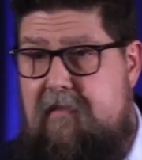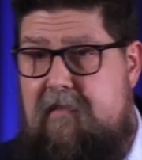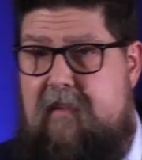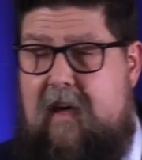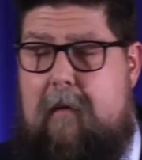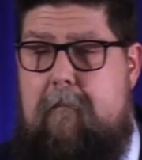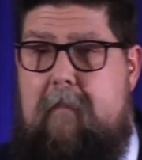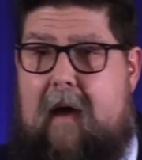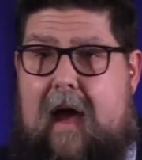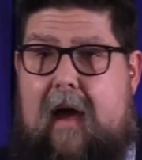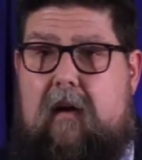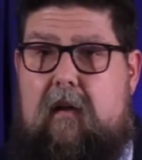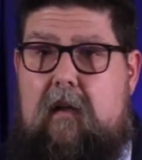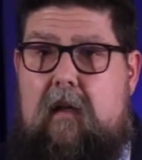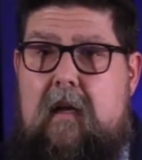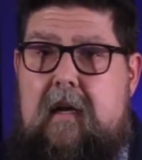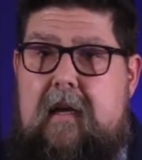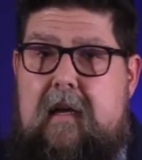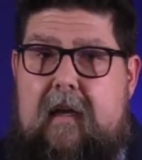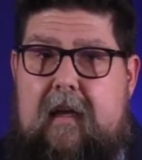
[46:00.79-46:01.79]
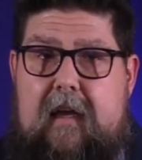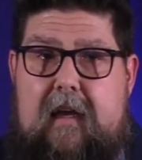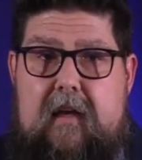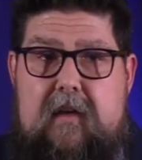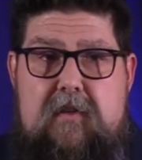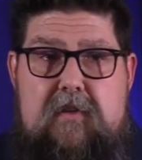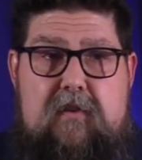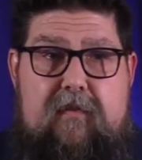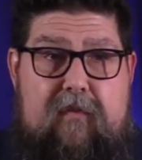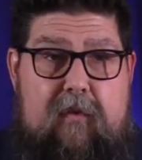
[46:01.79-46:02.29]
That battle
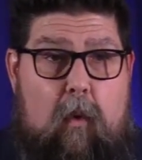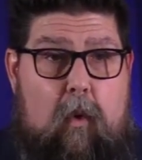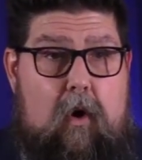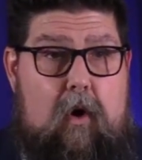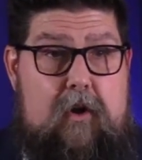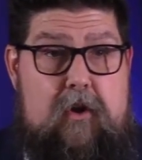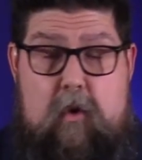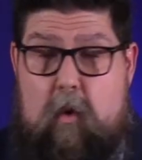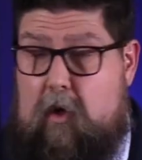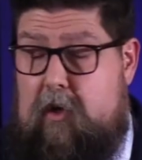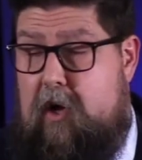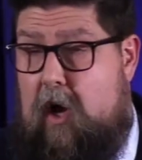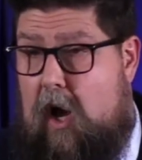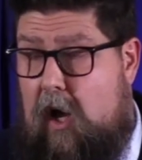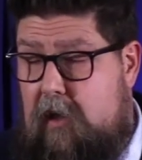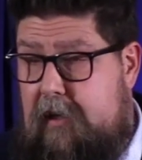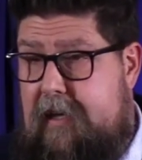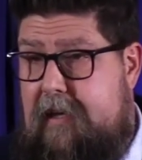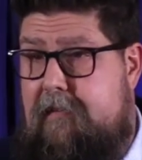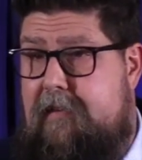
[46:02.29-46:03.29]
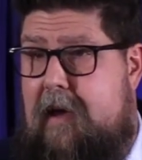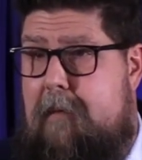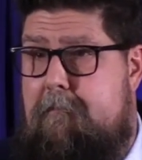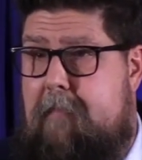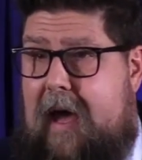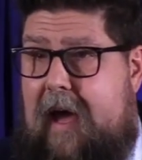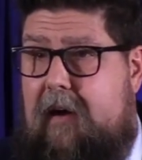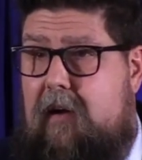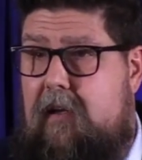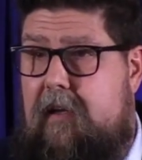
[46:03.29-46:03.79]
is for your calling. That
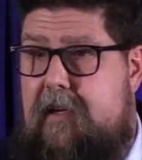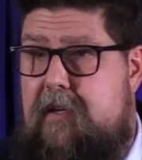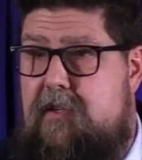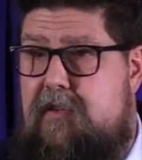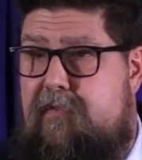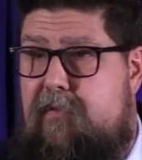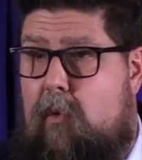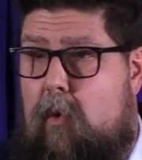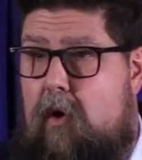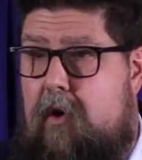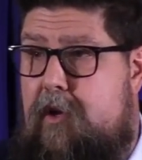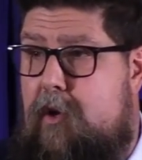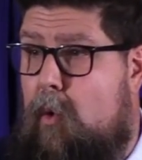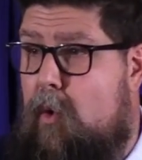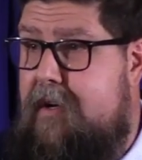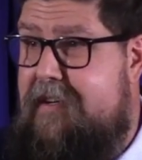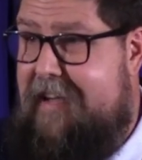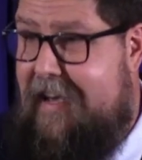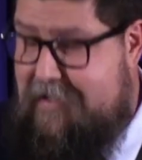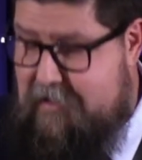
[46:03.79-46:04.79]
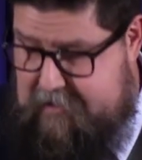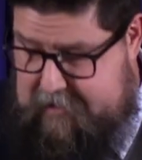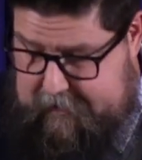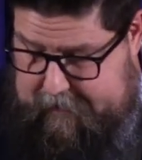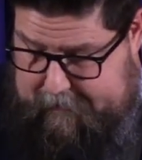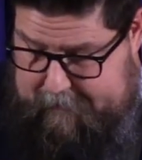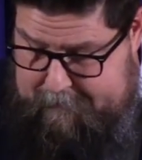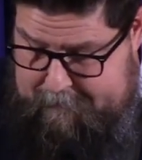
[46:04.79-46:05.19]
battle is for your destiny.